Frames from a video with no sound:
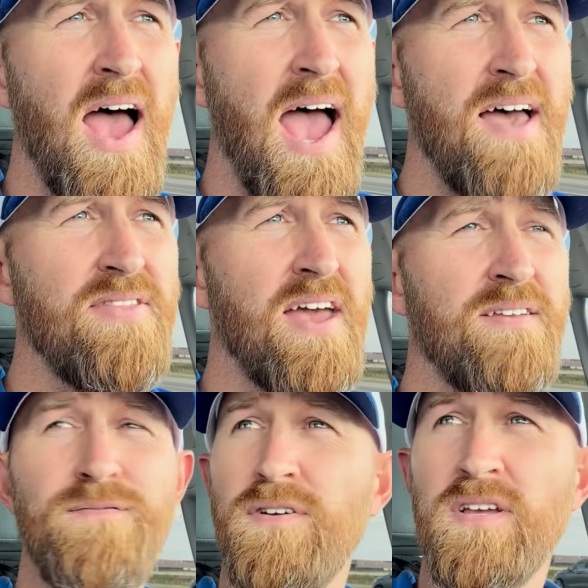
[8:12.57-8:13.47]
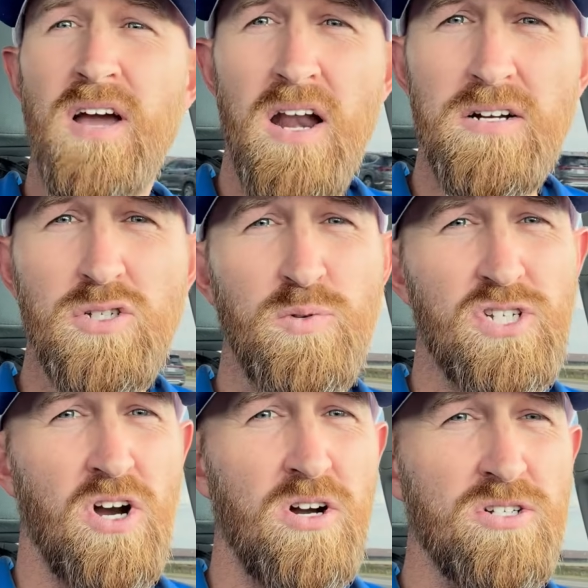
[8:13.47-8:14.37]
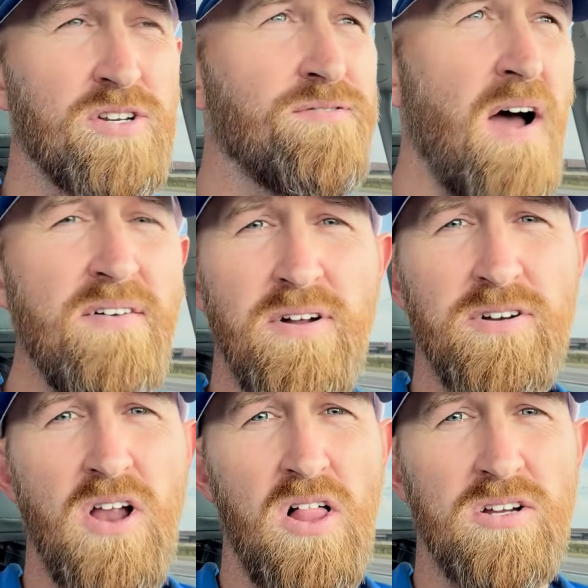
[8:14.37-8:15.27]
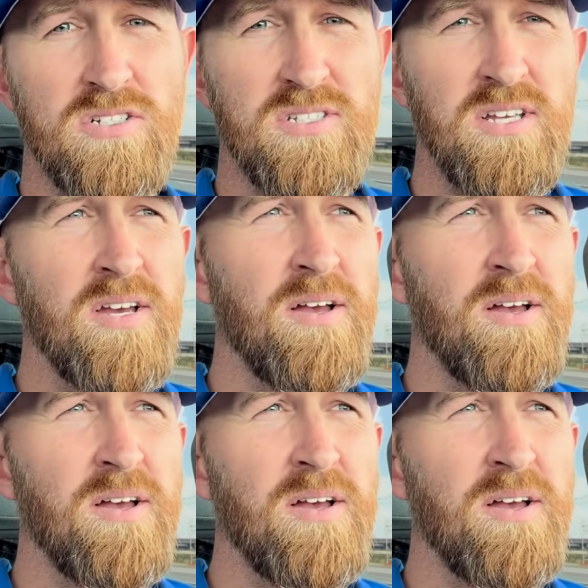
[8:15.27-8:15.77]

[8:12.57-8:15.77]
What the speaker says: And then for the gutters, we charged $500.